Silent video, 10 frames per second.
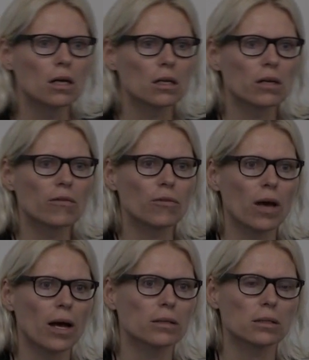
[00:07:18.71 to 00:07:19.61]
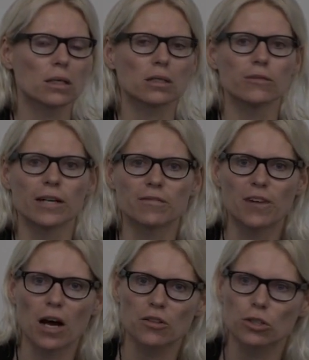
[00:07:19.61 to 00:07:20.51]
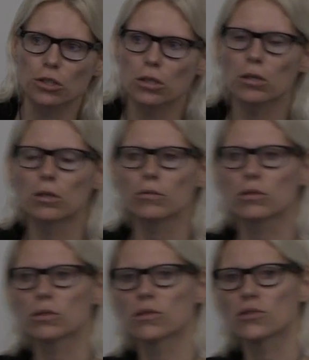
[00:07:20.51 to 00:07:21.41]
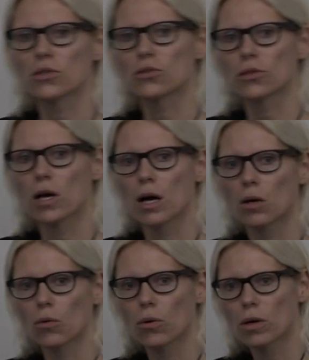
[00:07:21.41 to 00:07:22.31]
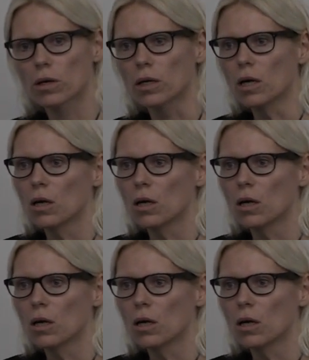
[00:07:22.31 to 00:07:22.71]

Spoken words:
if you had, say, a grandfather with synesthesia or